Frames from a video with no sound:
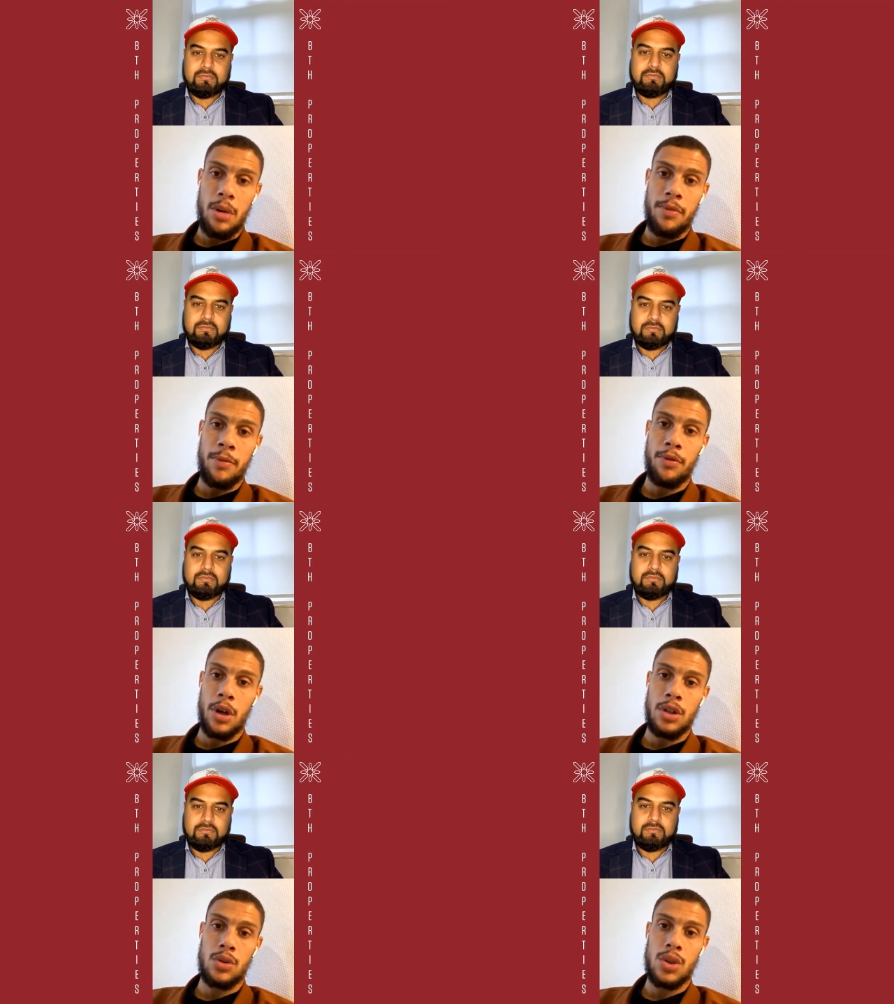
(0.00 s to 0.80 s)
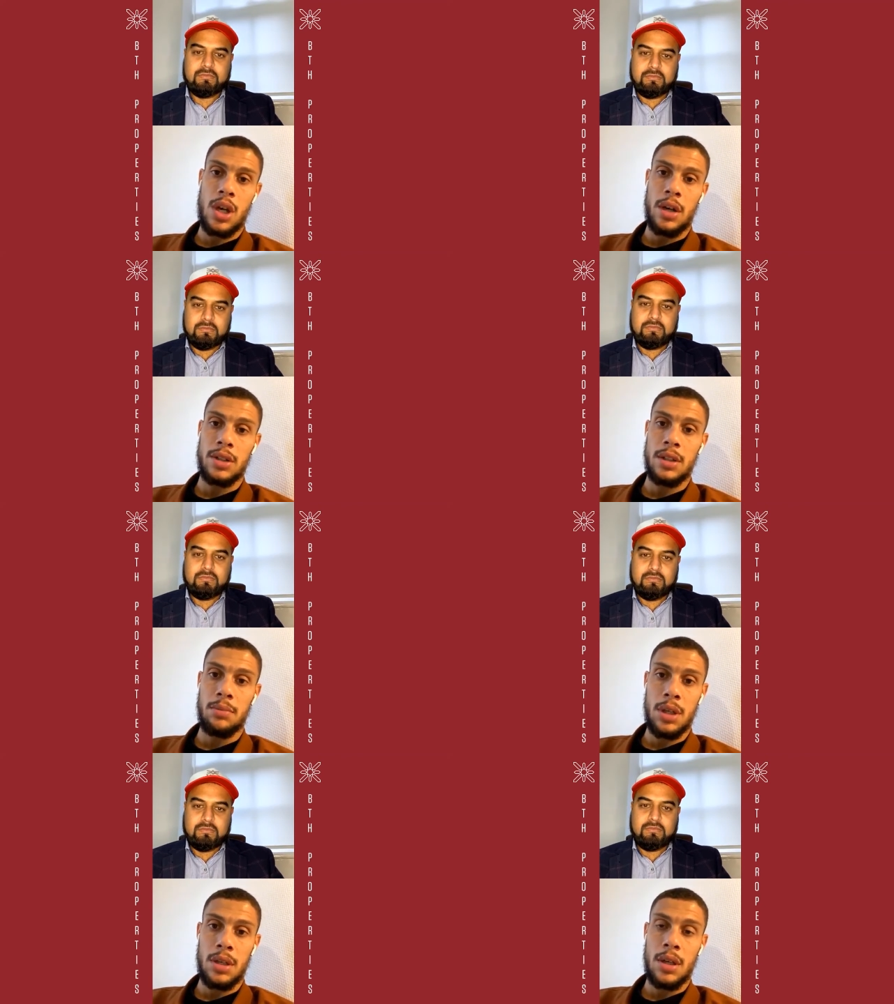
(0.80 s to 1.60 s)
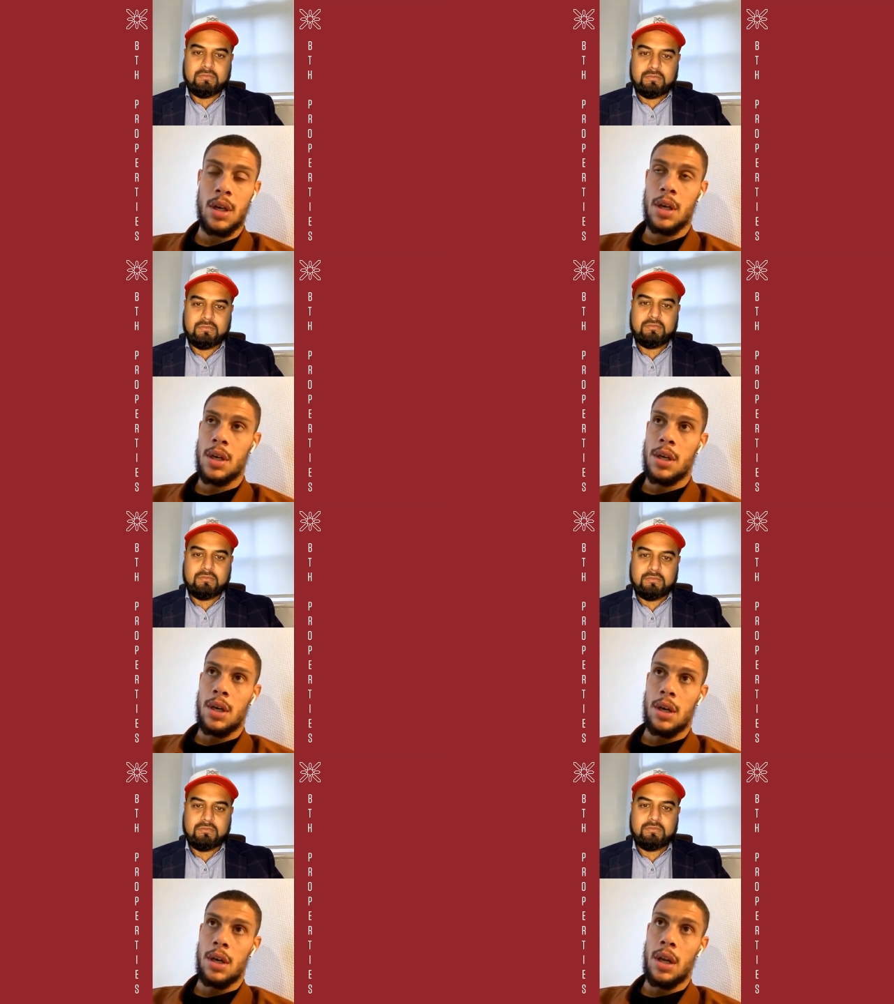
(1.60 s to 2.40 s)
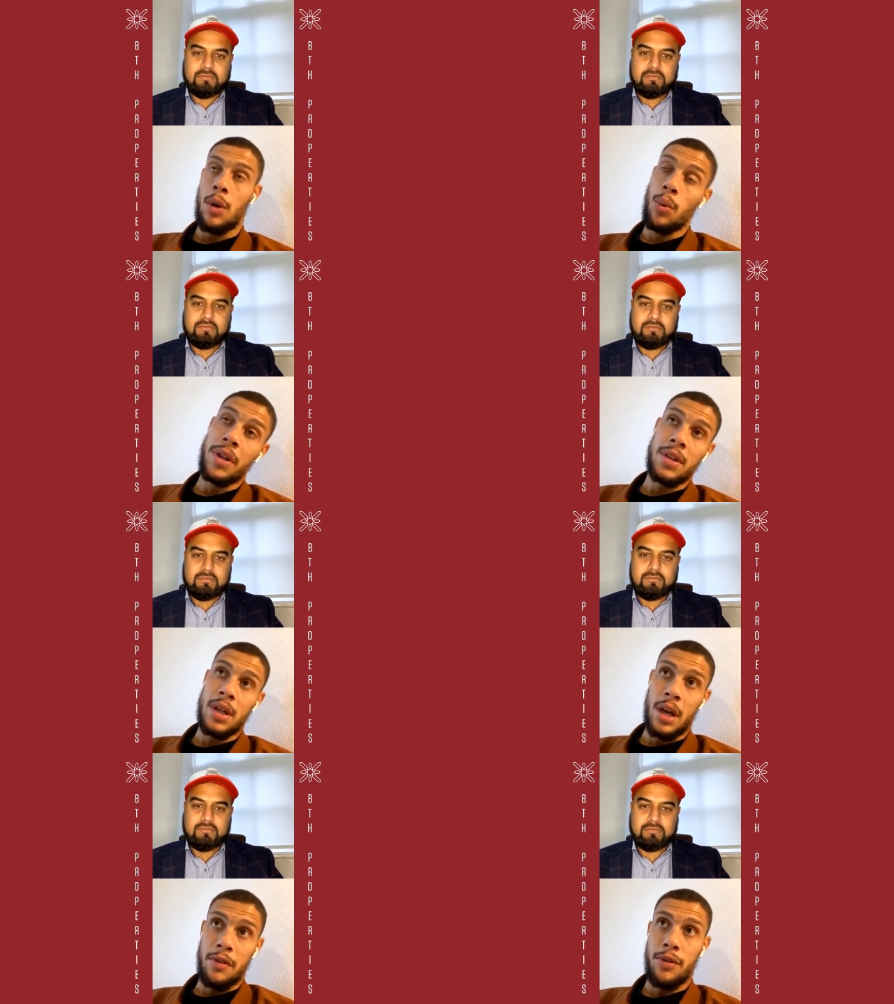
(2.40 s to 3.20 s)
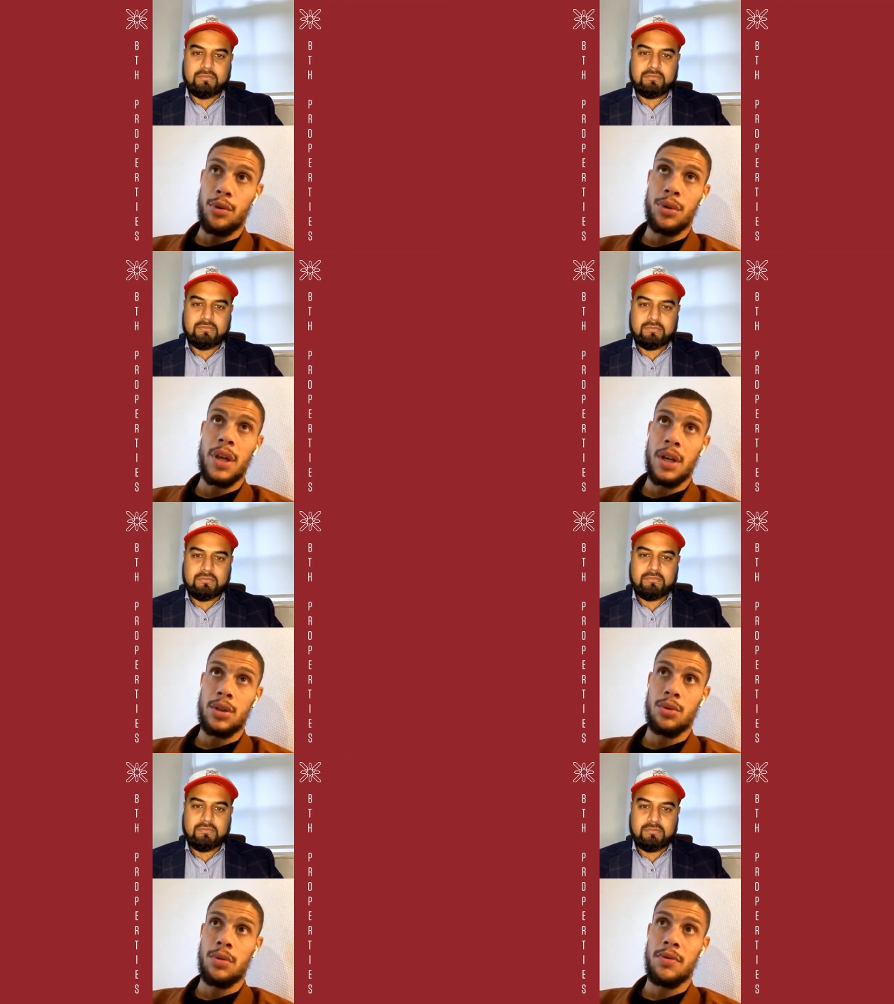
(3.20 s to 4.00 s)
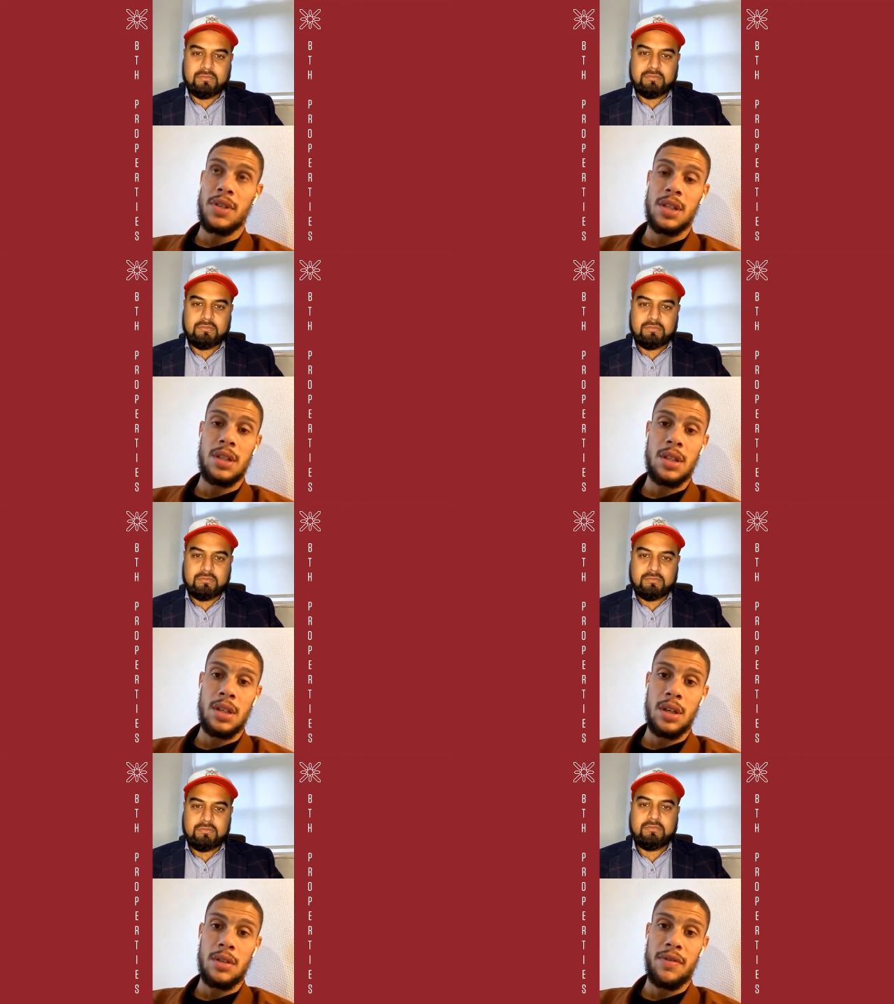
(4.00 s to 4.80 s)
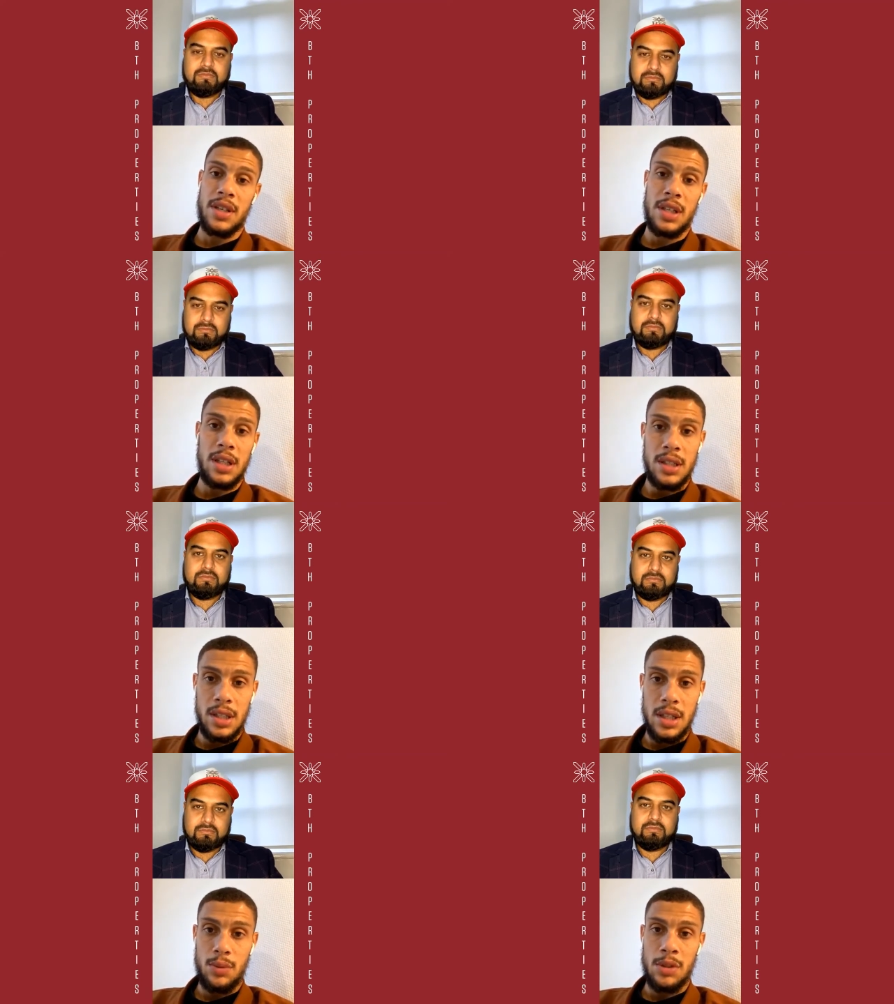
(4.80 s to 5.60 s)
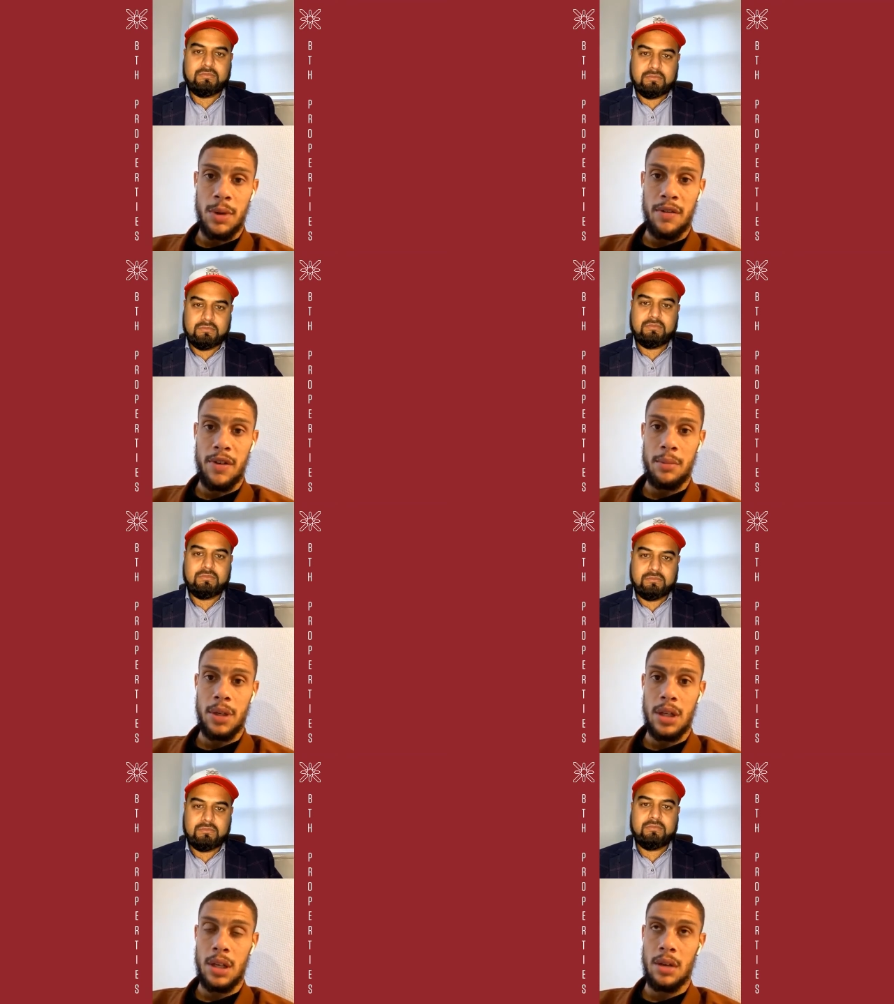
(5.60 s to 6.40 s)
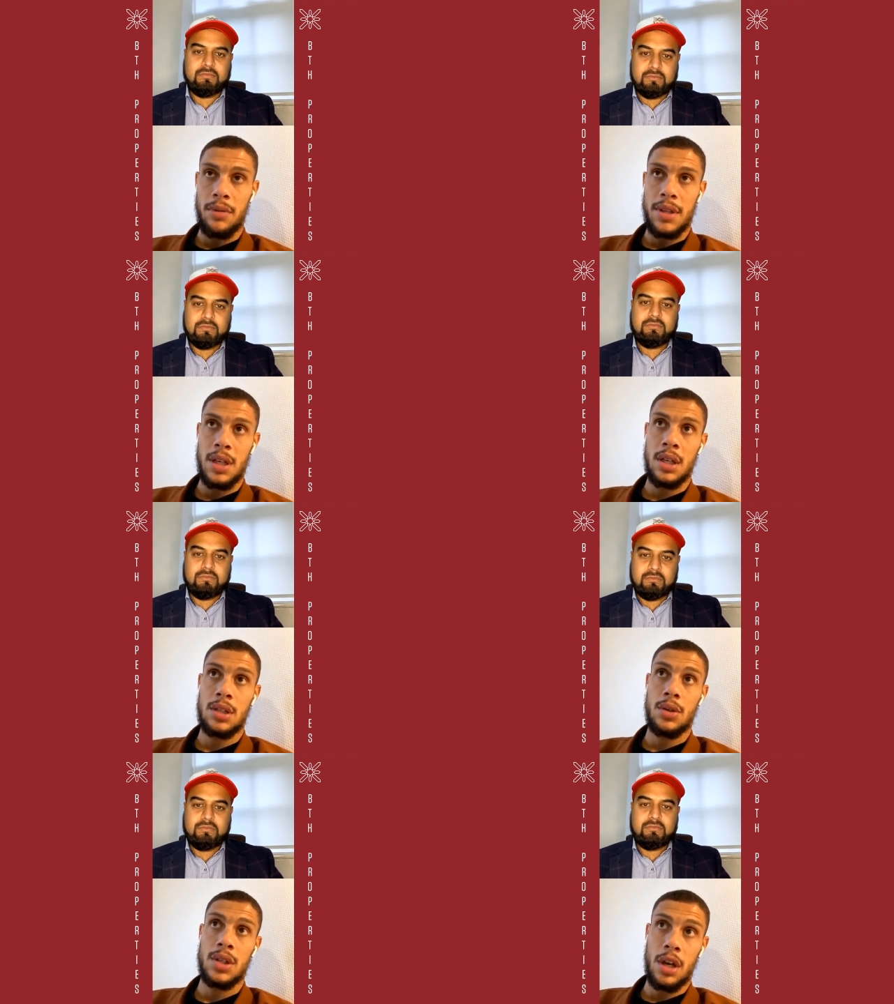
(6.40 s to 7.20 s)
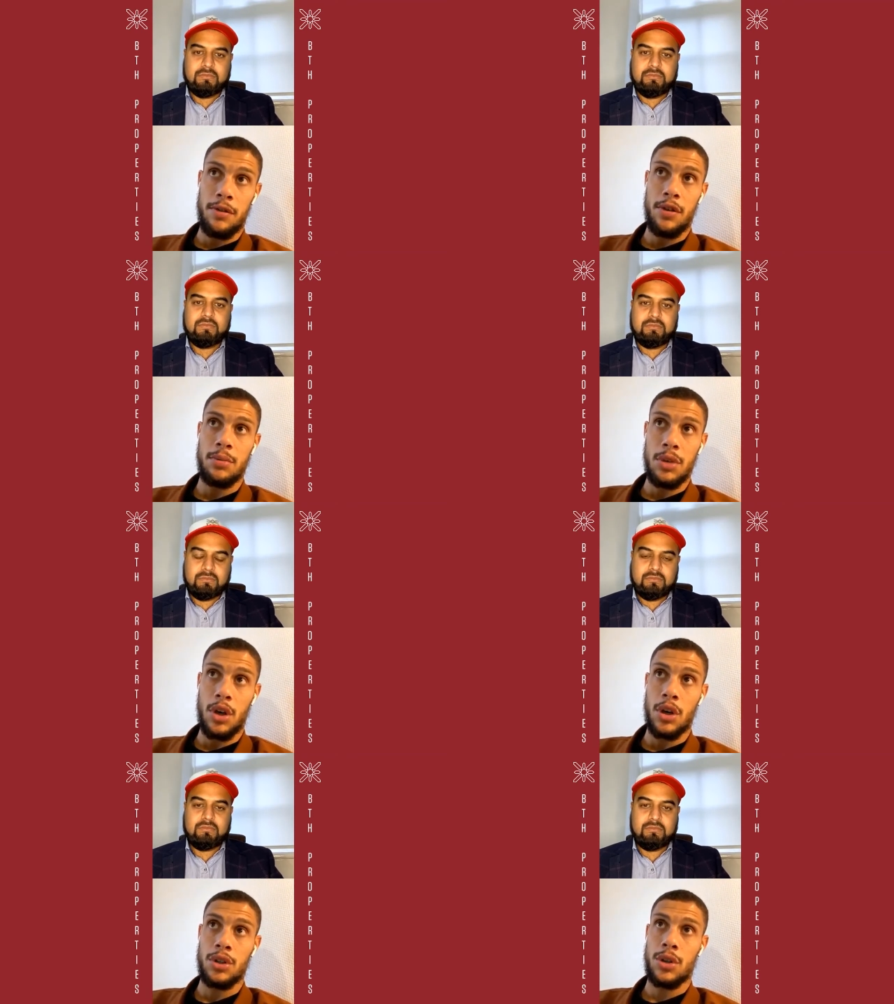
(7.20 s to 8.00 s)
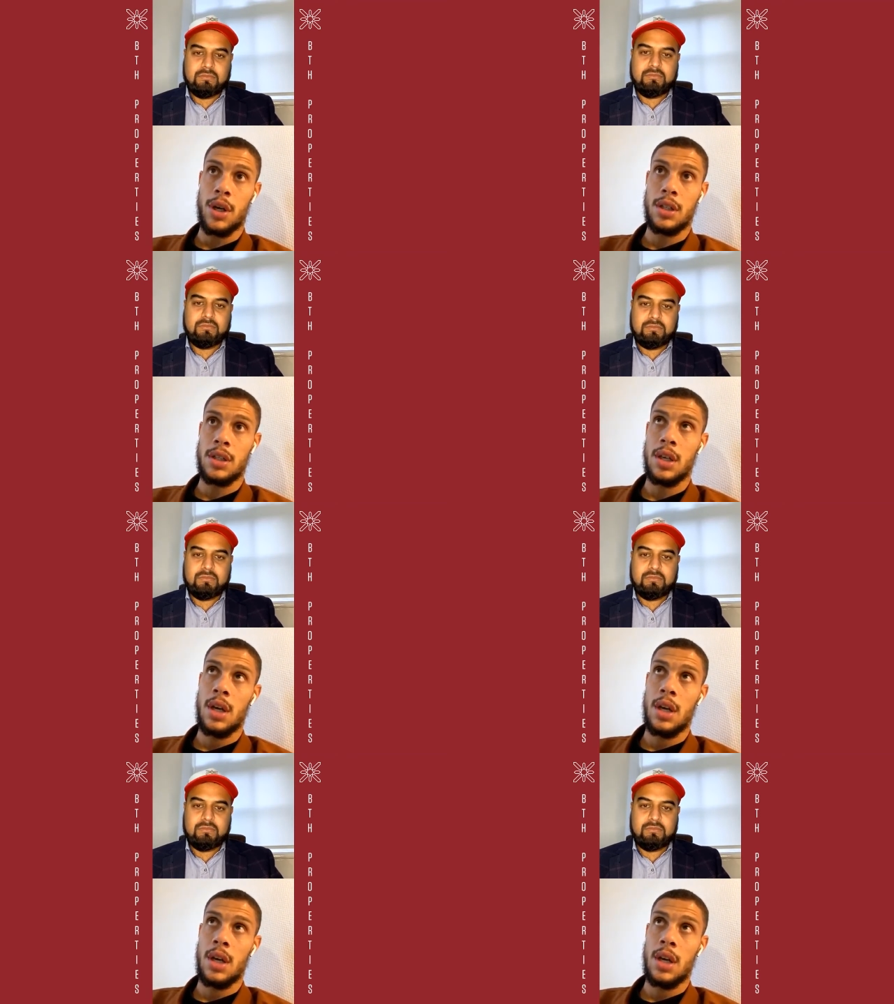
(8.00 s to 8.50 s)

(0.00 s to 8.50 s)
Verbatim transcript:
Speaker 1: from France who scouted me, and I went there. I flew there to visit the uh, the facilities with my family and everything. So they offered me a contract.